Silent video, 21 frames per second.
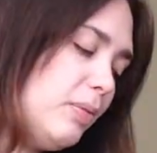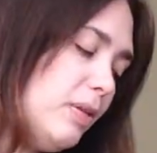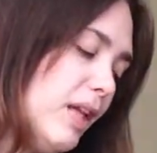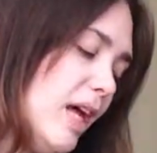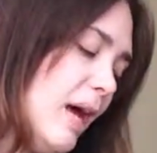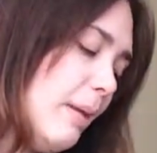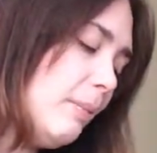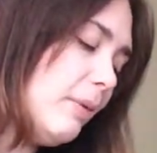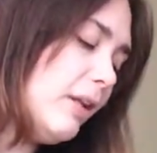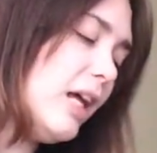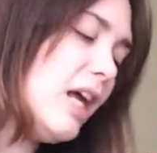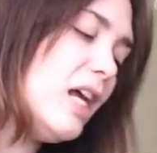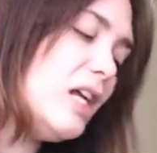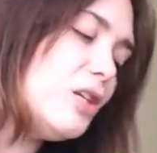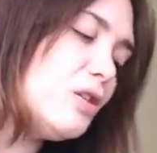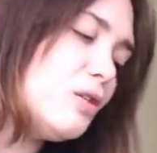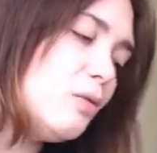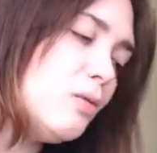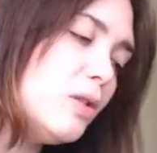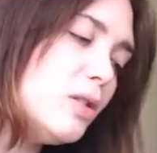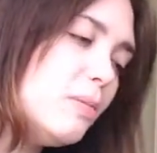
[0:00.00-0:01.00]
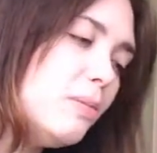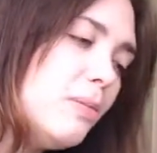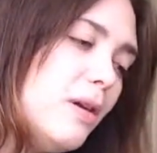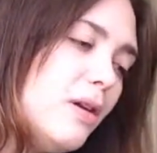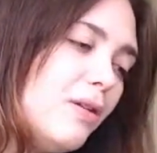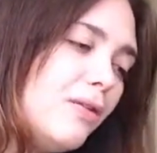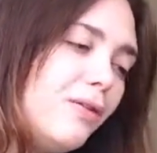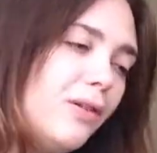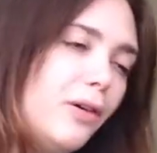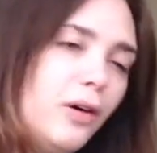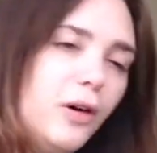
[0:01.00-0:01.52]
Application was
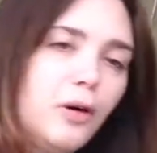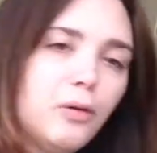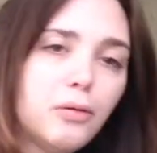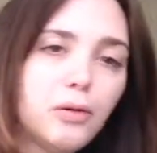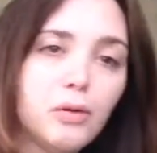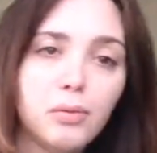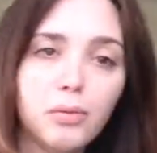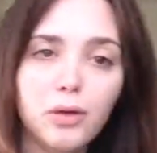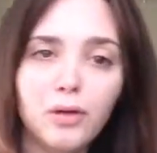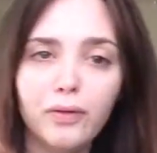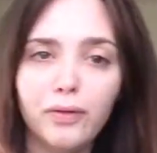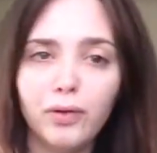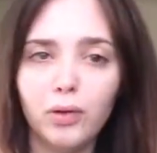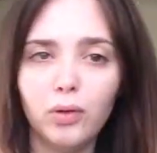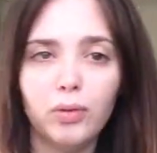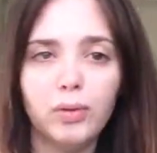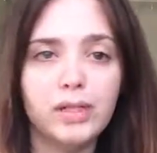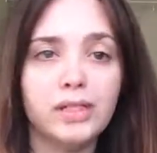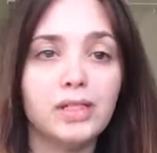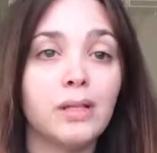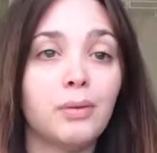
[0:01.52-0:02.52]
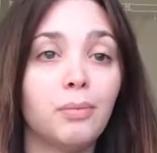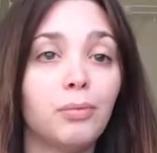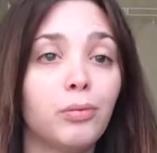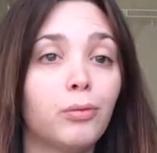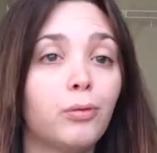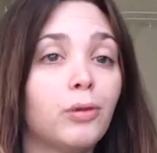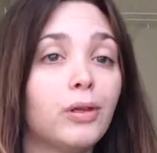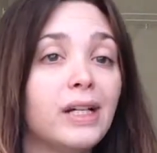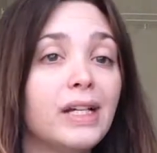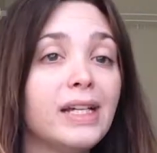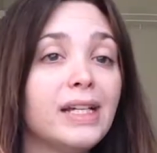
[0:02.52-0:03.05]
beautiful, removal was a
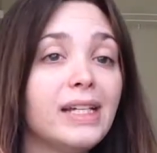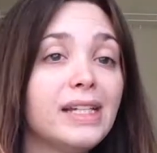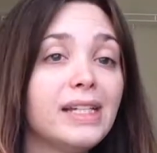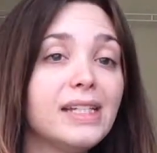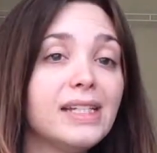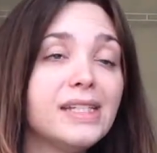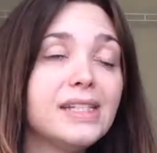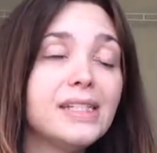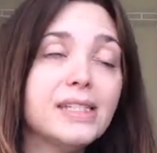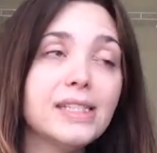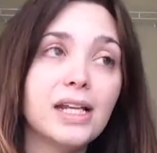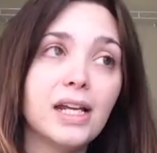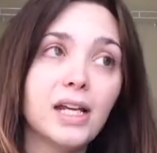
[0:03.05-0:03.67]
breeze.